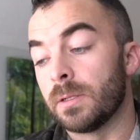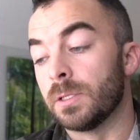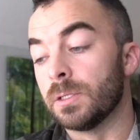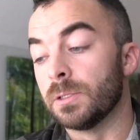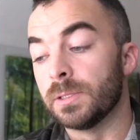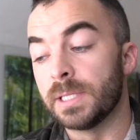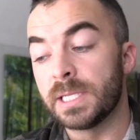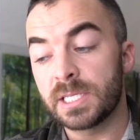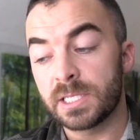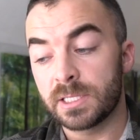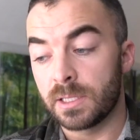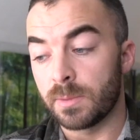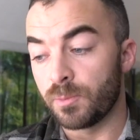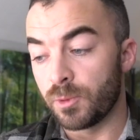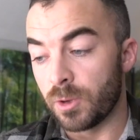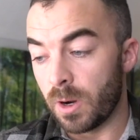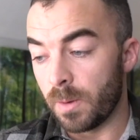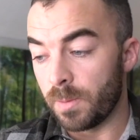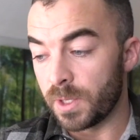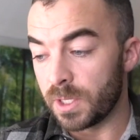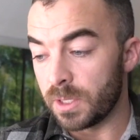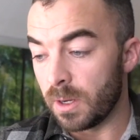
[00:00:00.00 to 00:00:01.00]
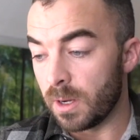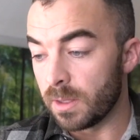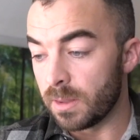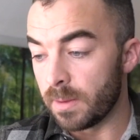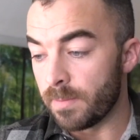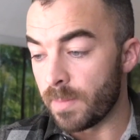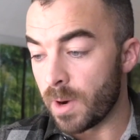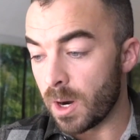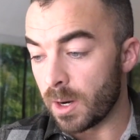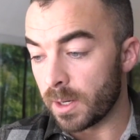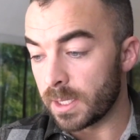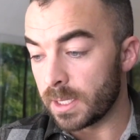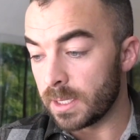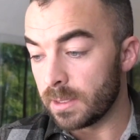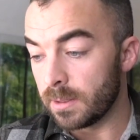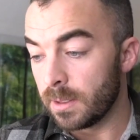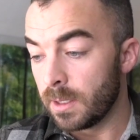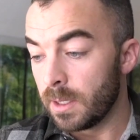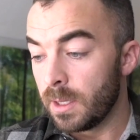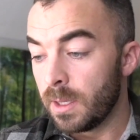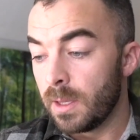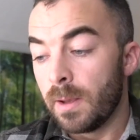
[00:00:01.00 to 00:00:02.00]
list the property on the market,
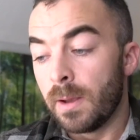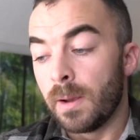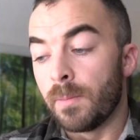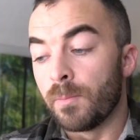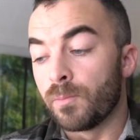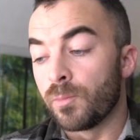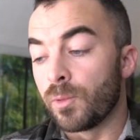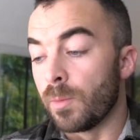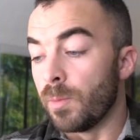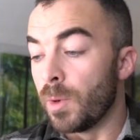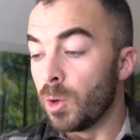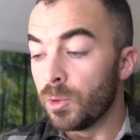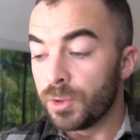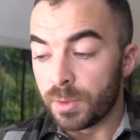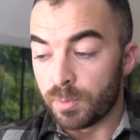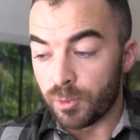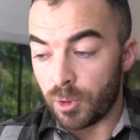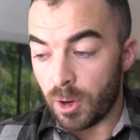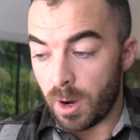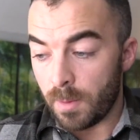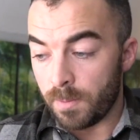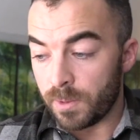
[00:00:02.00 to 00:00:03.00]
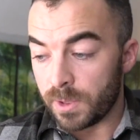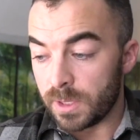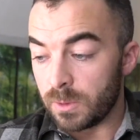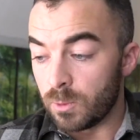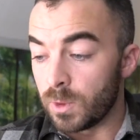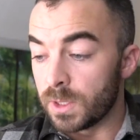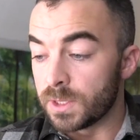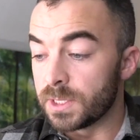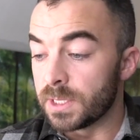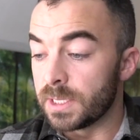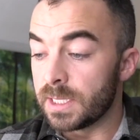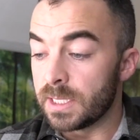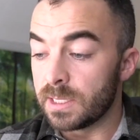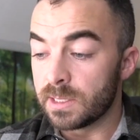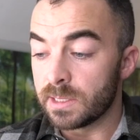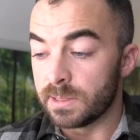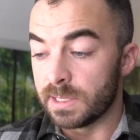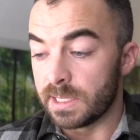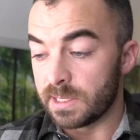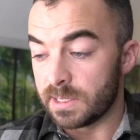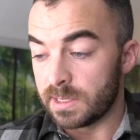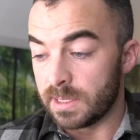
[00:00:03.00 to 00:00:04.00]
promote the property once it is
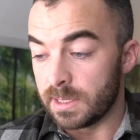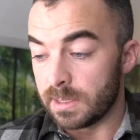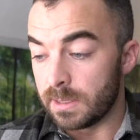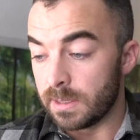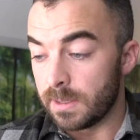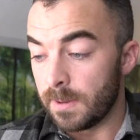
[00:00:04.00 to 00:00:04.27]
listed,